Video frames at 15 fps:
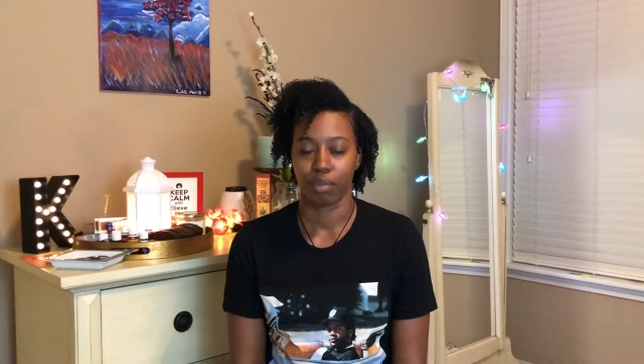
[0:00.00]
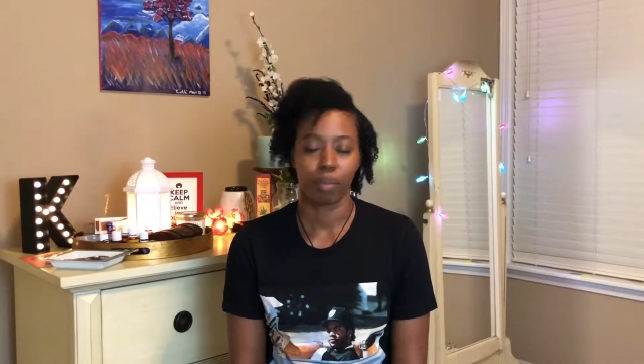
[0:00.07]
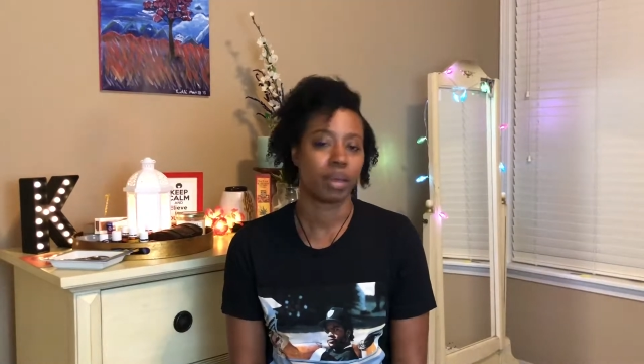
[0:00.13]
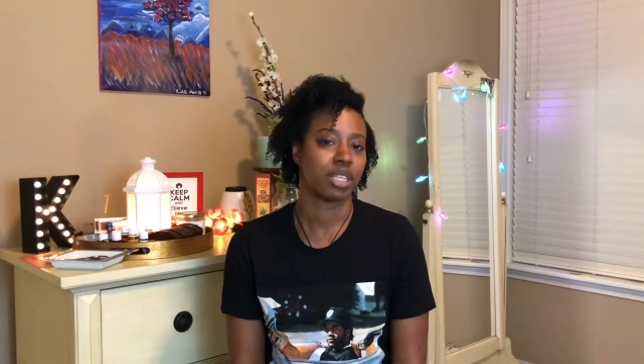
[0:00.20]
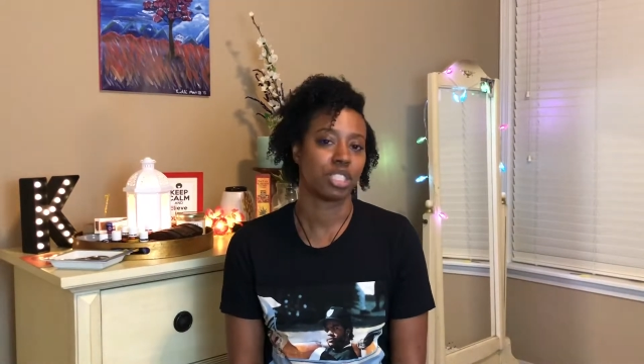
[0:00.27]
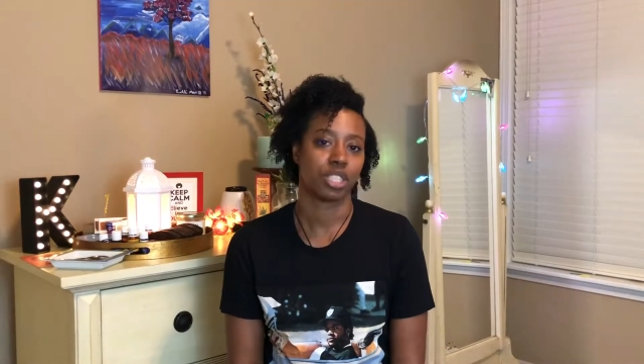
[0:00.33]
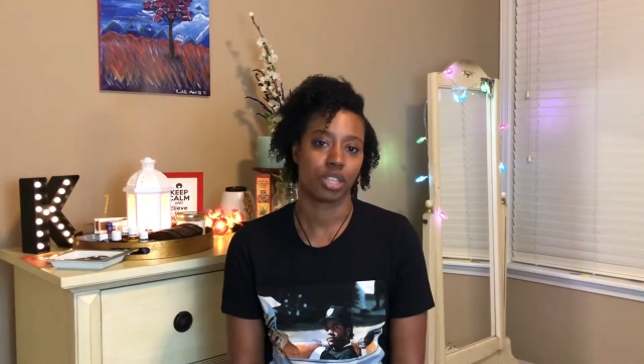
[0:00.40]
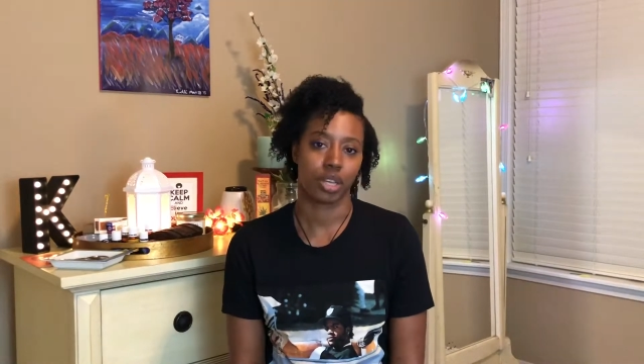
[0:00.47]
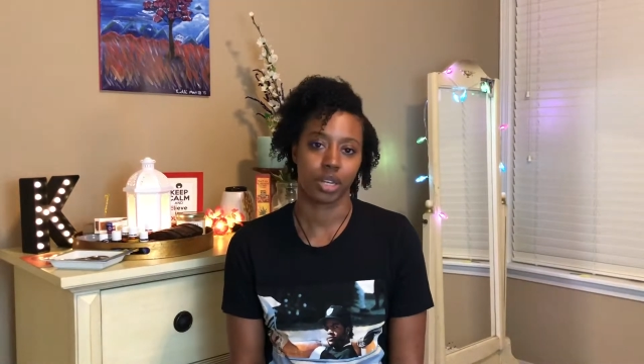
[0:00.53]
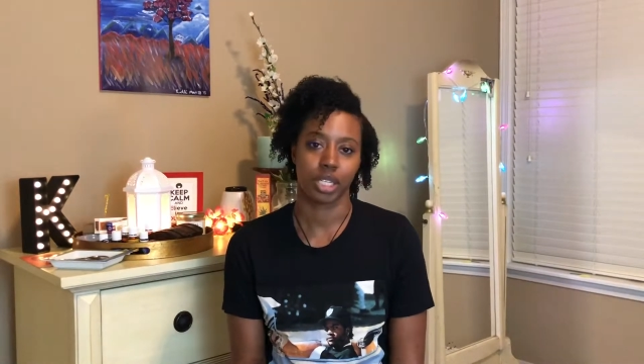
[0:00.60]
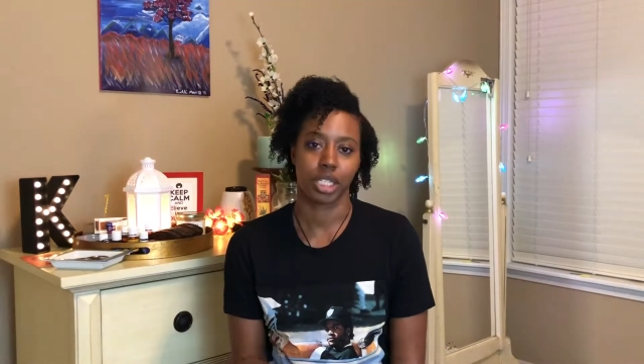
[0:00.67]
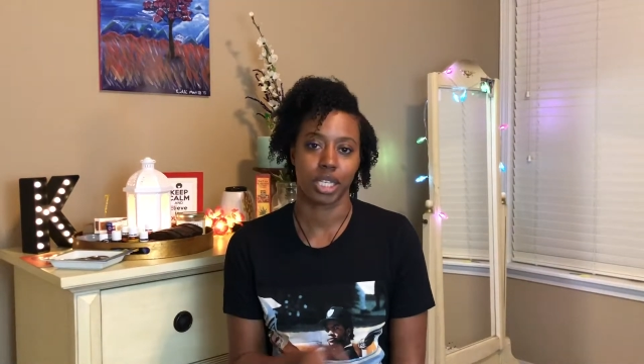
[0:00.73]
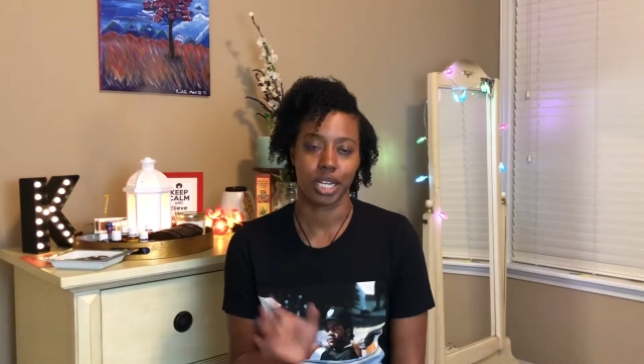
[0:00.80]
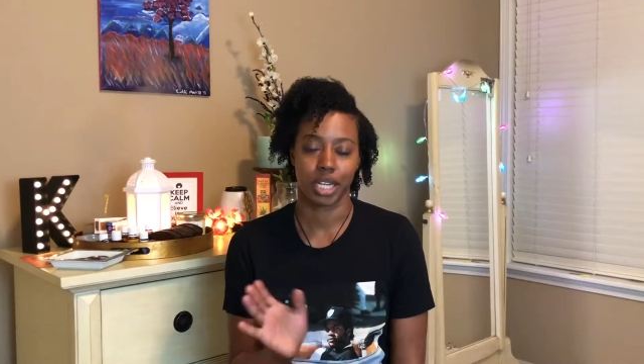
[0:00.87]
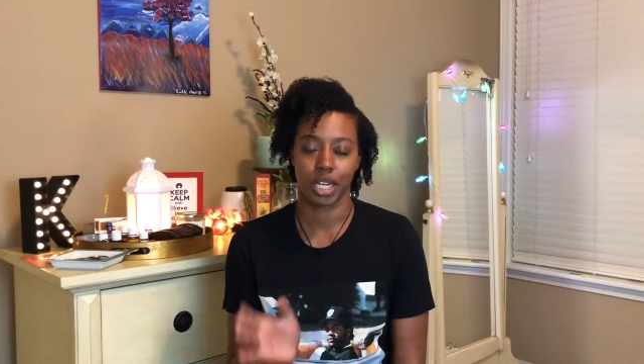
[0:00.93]

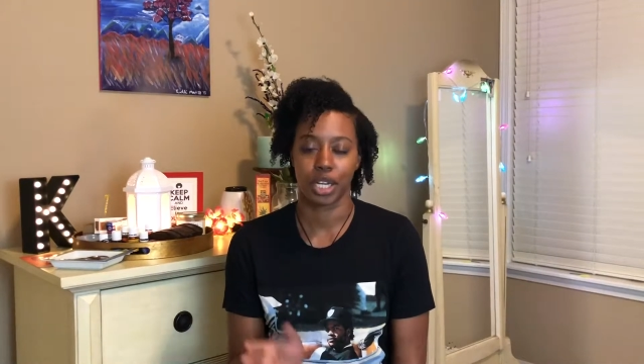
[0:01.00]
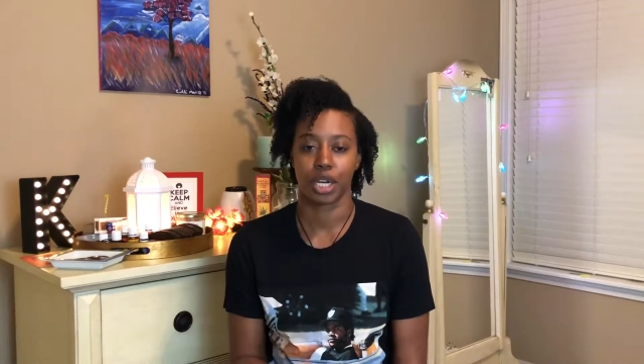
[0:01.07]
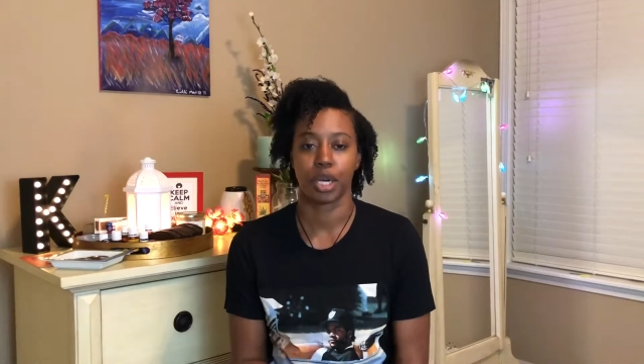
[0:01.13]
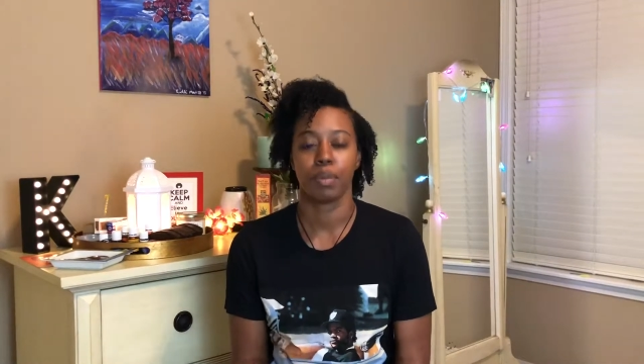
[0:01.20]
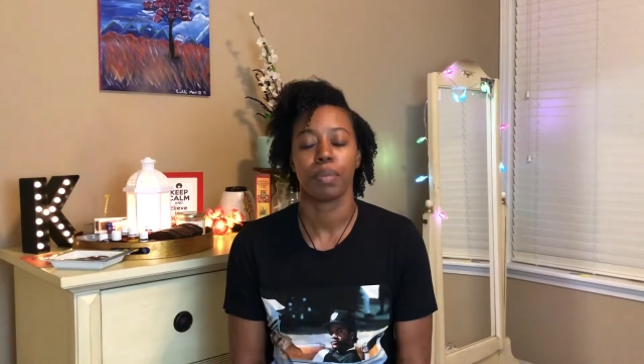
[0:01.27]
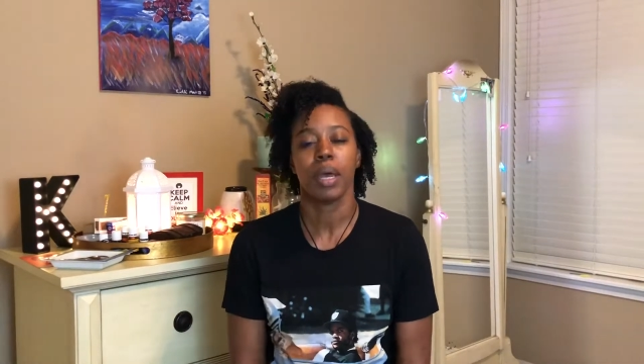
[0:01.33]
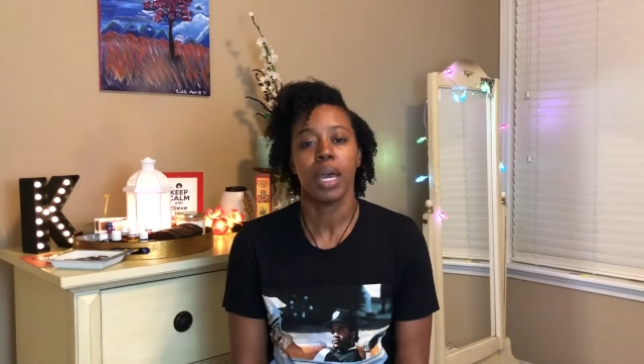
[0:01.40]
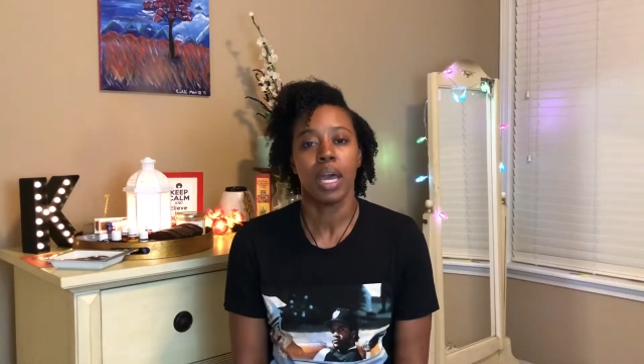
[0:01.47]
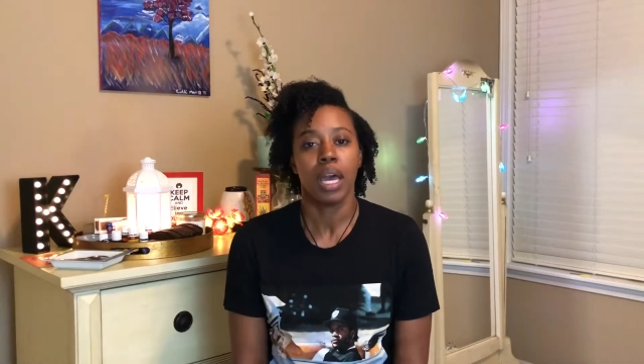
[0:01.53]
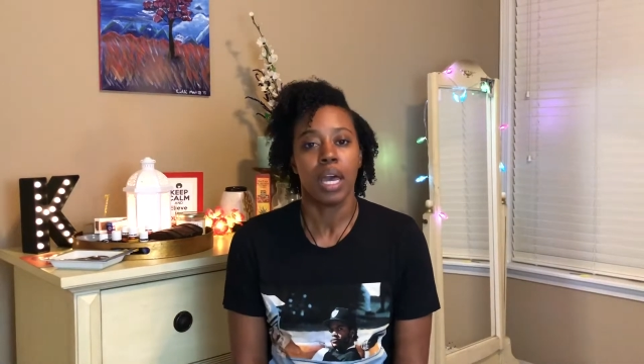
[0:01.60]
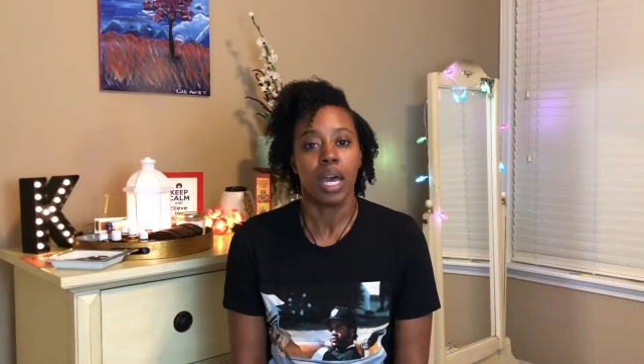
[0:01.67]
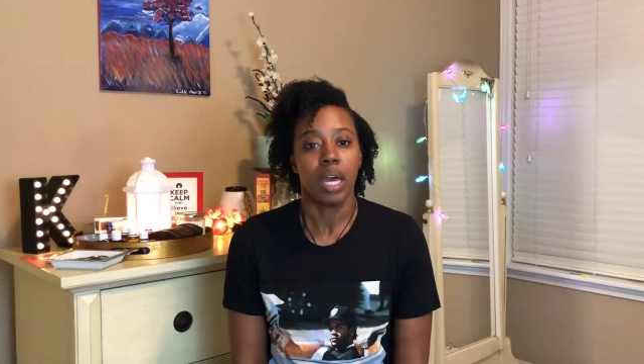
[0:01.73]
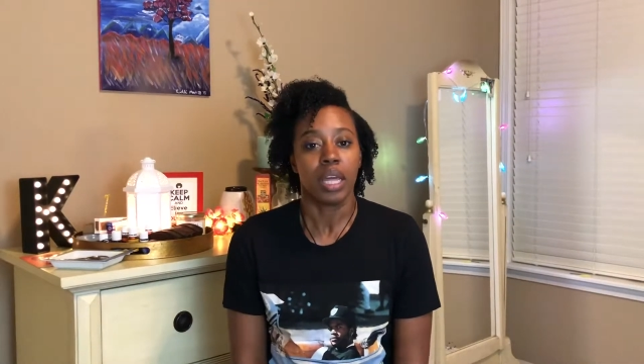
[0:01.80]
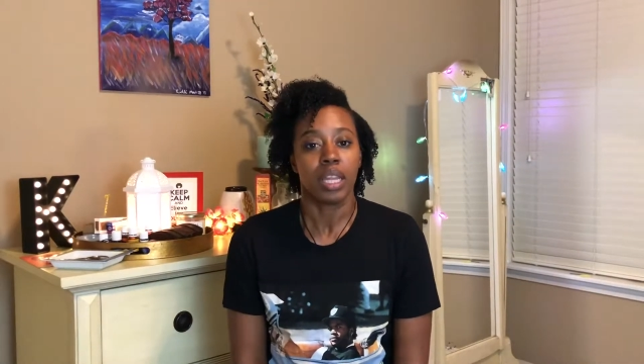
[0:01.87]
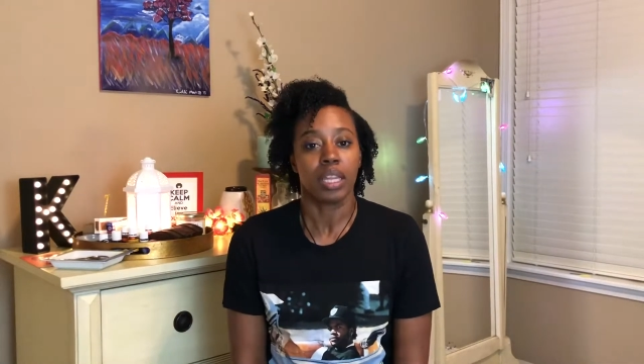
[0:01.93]
PG-13 and up.
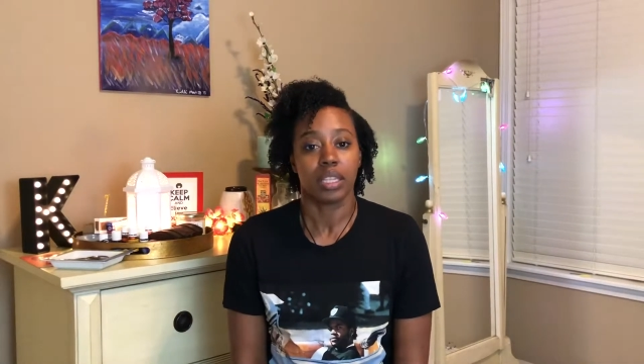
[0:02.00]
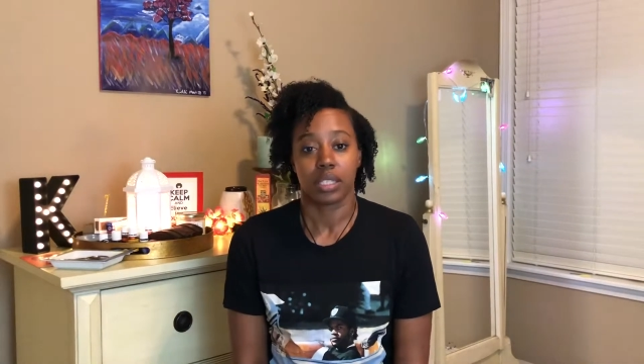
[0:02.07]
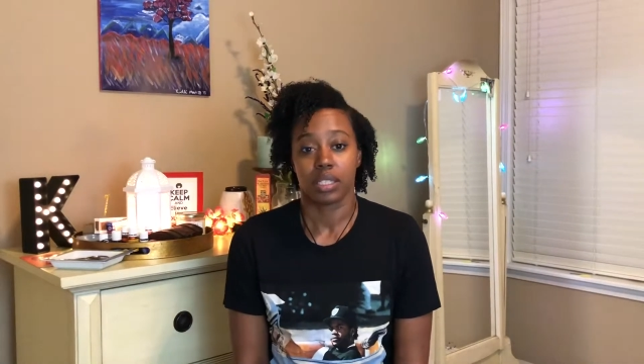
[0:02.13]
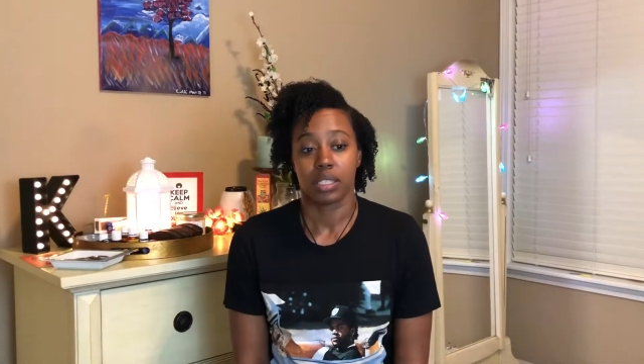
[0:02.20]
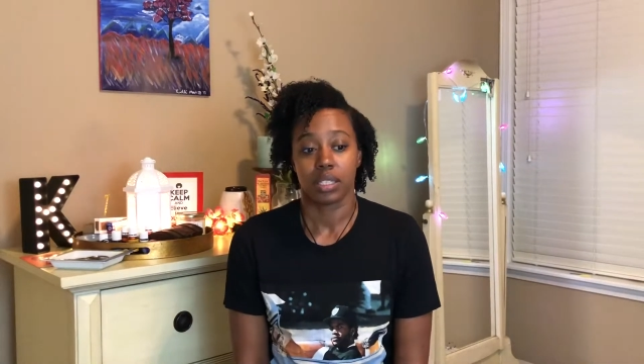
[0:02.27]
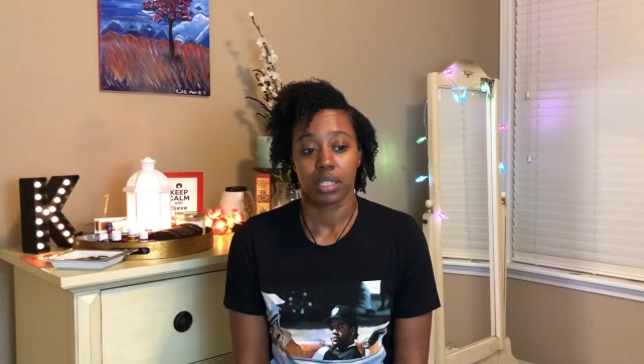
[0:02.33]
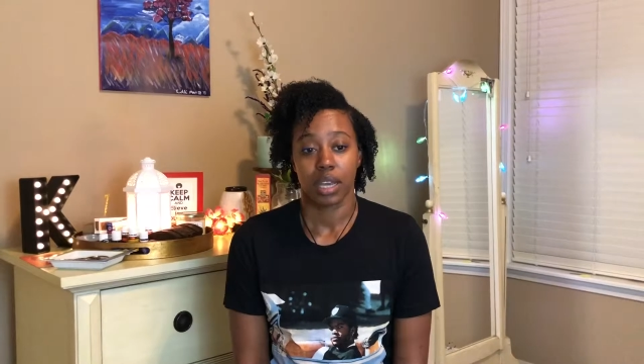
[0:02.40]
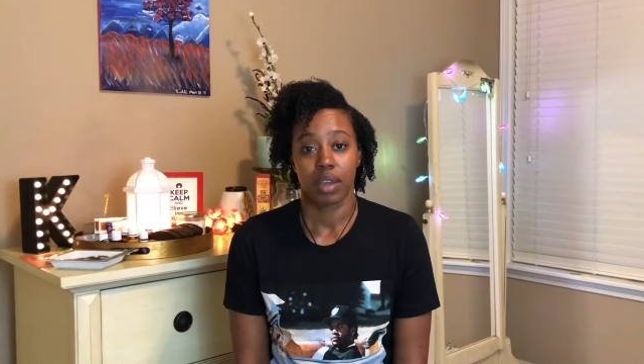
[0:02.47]
This is